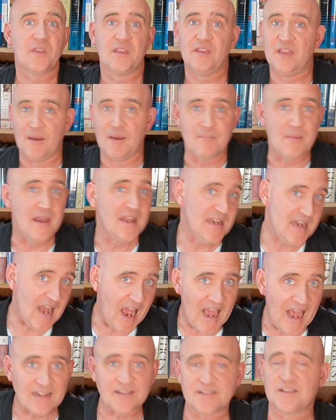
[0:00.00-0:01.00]
that
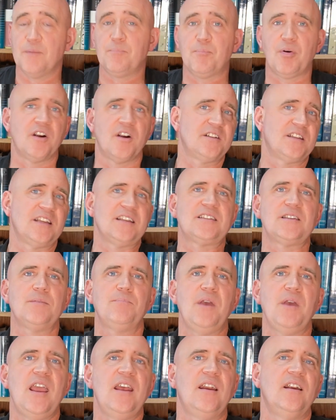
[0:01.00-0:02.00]
Manasseh
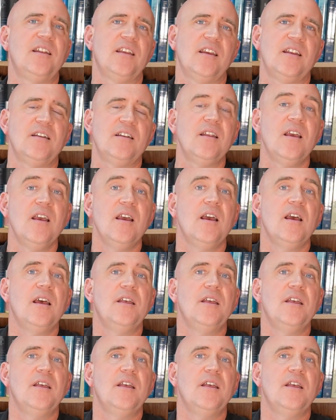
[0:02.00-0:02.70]
participated in,